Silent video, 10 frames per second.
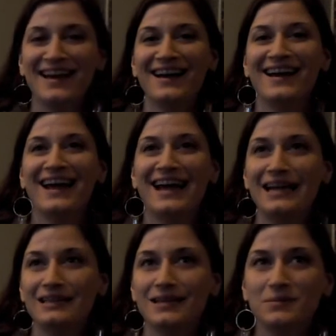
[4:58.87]
I
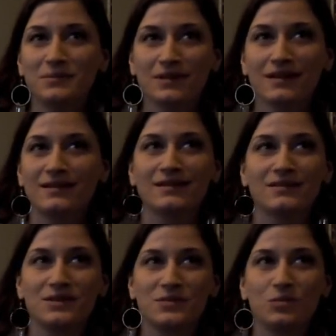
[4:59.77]
hate them. Like,
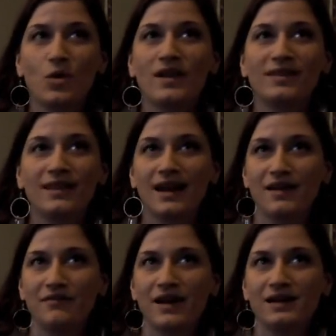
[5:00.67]
there's one that I
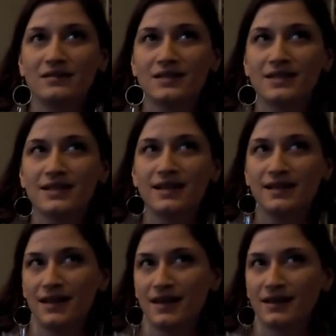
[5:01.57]
found that I
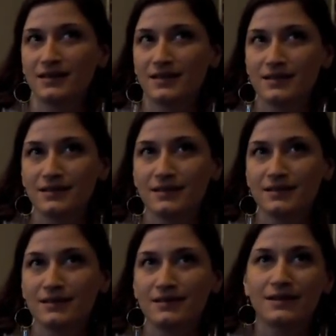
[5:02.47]
liked,
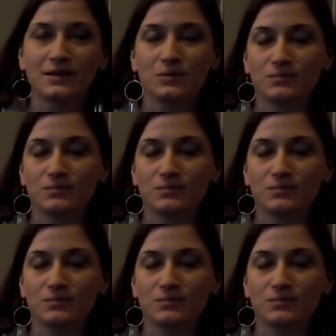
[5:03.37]
like,